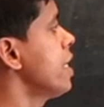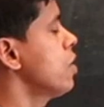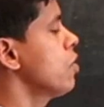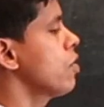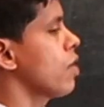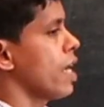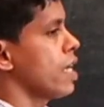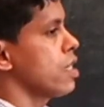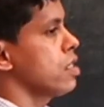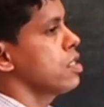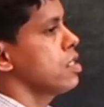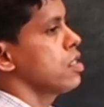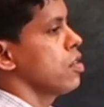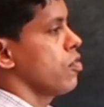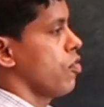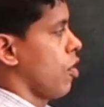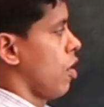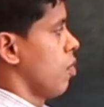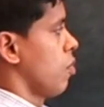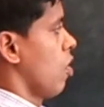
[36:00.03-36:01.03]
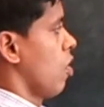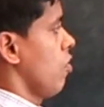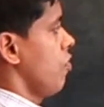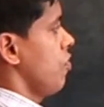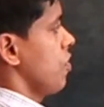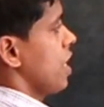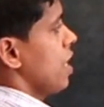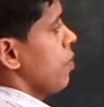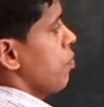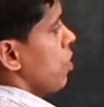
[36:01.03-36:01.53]
to write this in the form
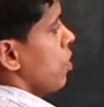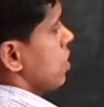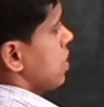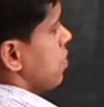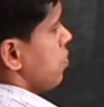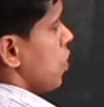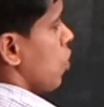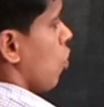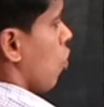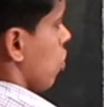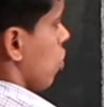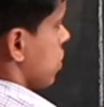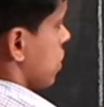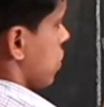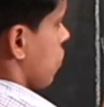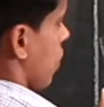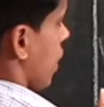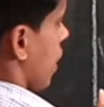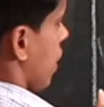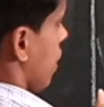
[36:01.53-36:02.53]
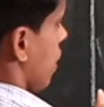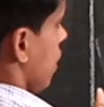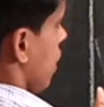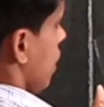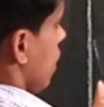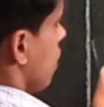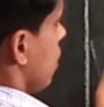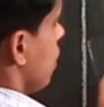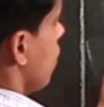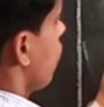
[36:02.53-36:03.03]
of a plus b whole square.
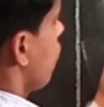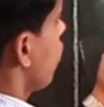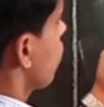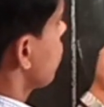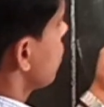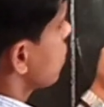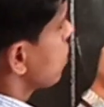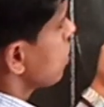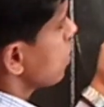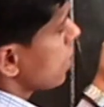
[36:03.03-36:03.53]
Therefore, this is